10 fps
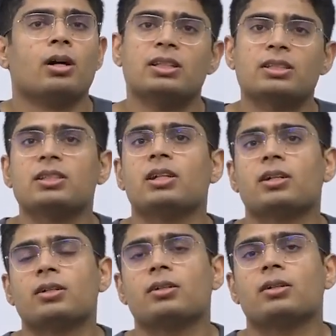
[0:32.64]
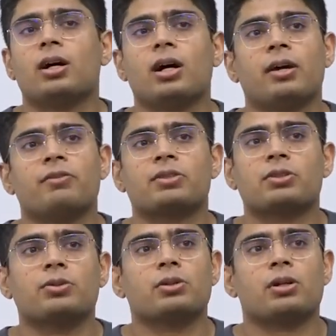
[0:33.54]
This year, I have
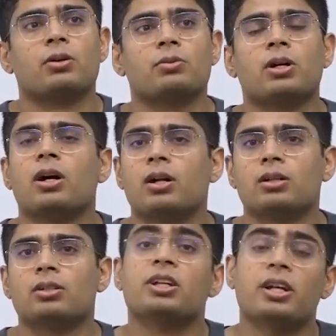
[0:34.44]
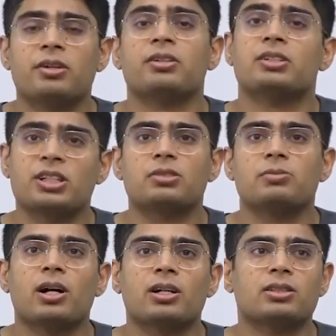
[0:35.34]
scored around 306
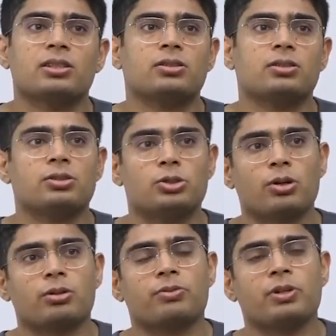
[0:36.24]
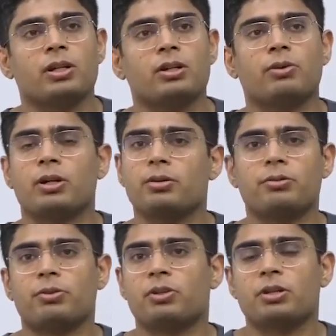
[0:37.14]
marks in geography,
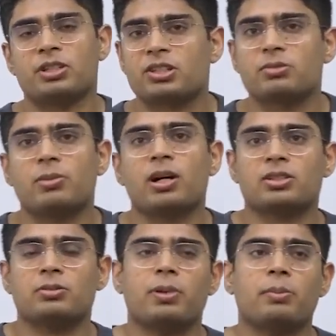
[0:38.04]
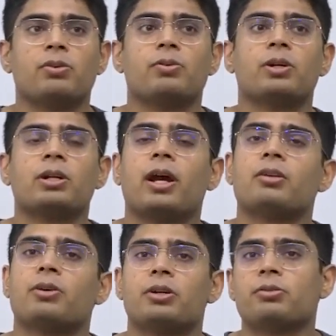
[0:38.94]
156 marks in paper 1
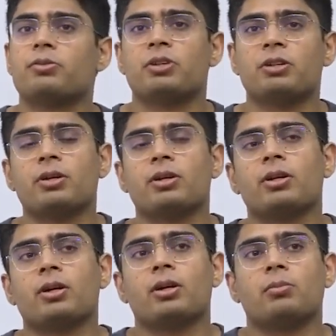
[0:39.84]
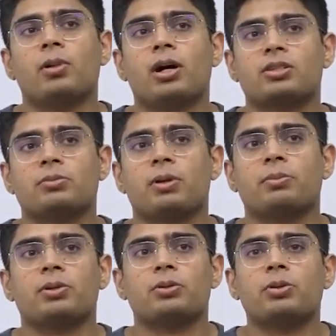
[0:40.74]
and 150 marks in
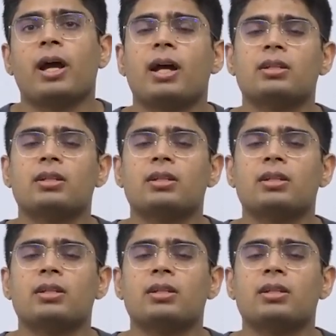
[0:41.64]
paper 2.